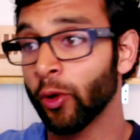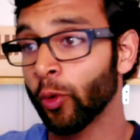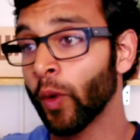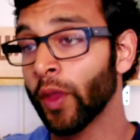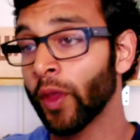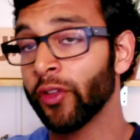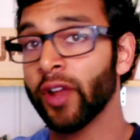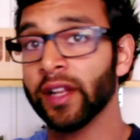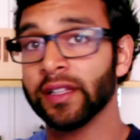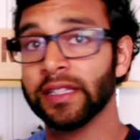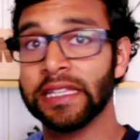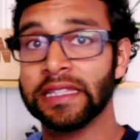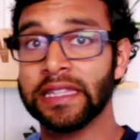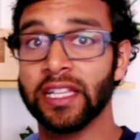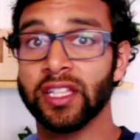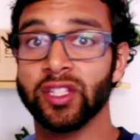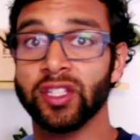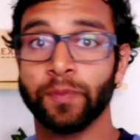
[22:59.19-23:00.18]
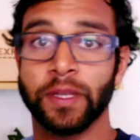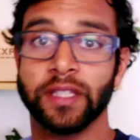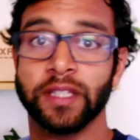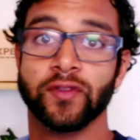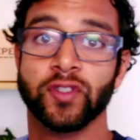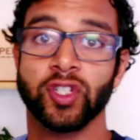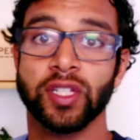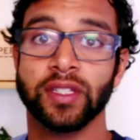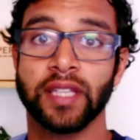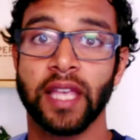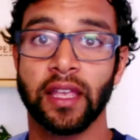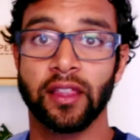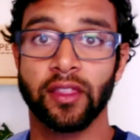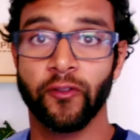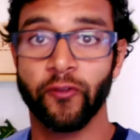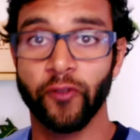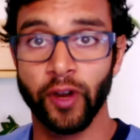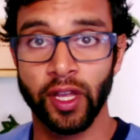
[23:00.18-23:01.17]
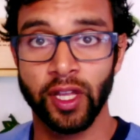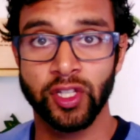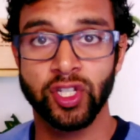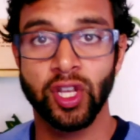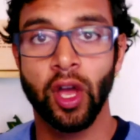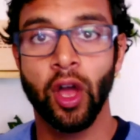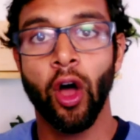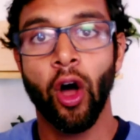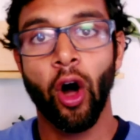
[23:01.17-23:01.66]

or whether or not to eat that piece of cheesecake in the fridge.